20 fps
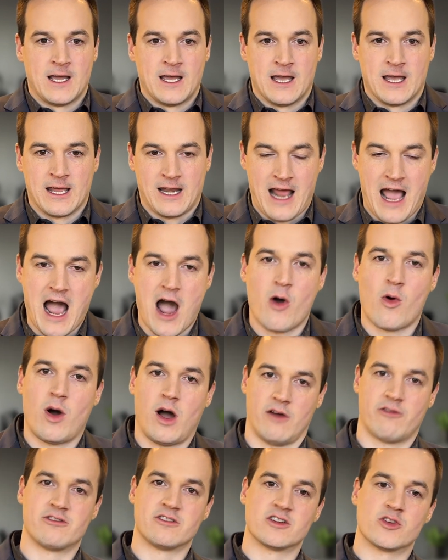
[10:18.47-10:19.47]
And how
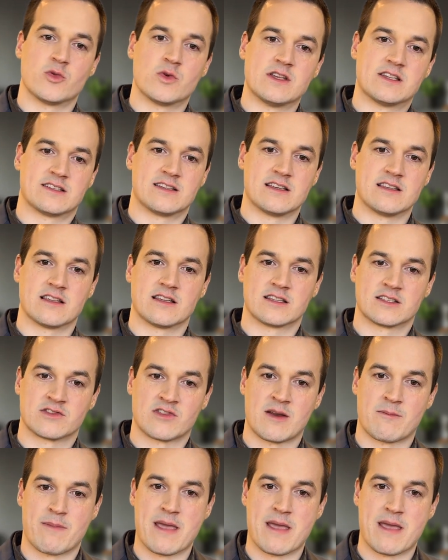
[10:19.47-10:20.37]
often do we see this, right?